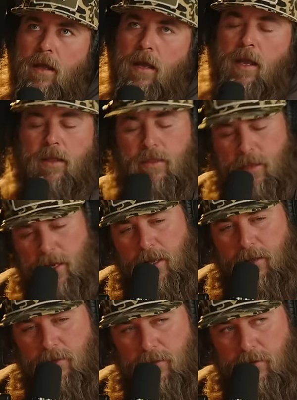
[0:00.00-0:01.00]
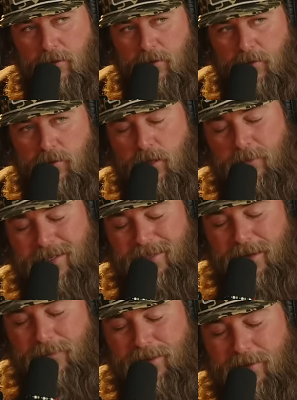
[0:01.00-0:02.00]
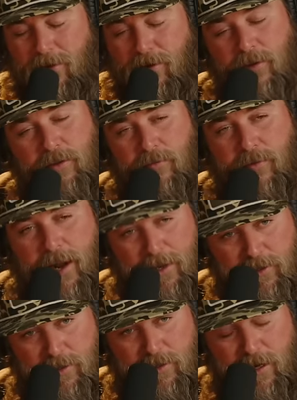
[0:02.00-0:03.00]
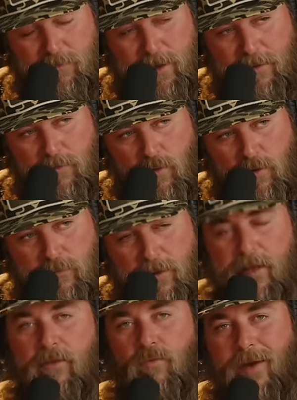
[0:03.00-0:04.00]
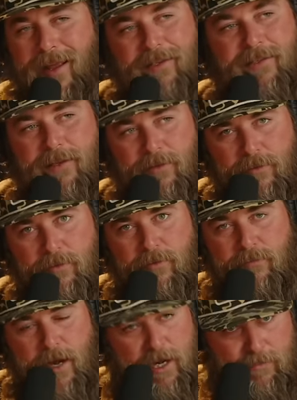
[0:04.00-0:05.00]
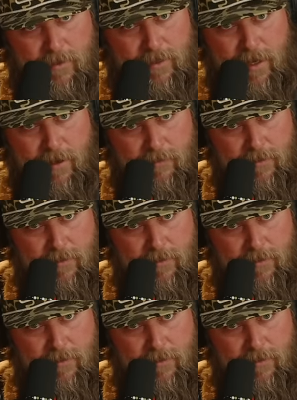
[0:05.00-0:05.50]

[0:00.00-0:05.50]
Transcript: and then there's going to be segments called On the Ranch. That'll be more of like the whitetail management side of